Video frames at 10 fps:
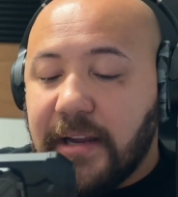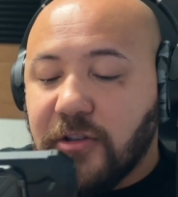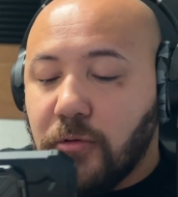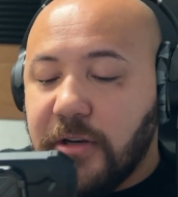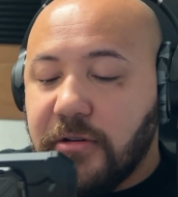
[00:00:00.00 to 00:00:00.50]

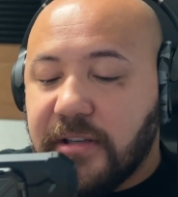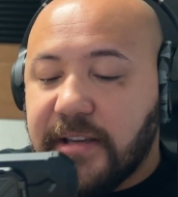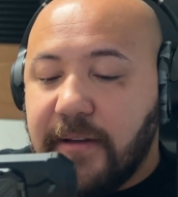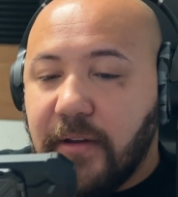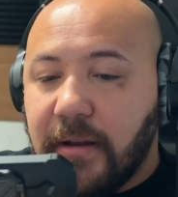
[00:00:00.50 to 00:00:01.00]
it's going to
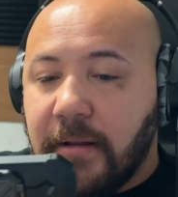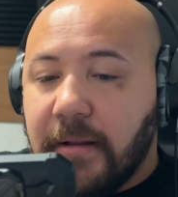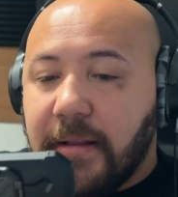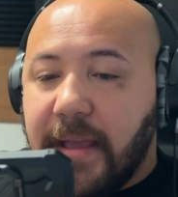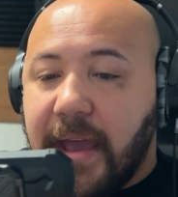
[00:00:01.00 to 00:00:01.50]
save it
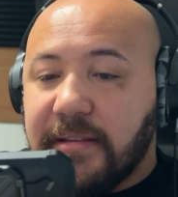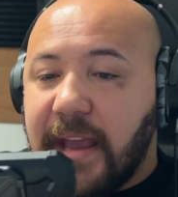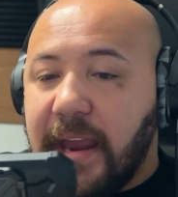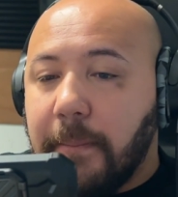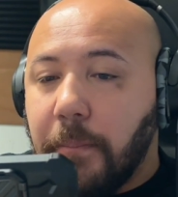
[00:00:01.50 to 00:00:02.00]
as
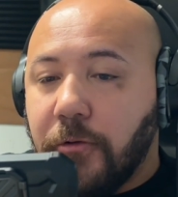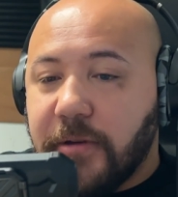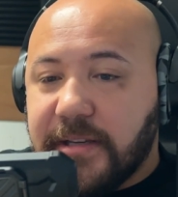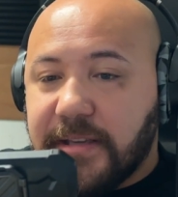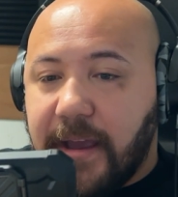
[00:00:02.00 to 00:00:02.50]
a
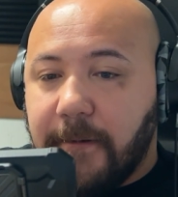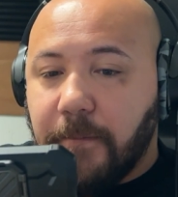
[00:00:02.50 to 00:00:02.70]
preset.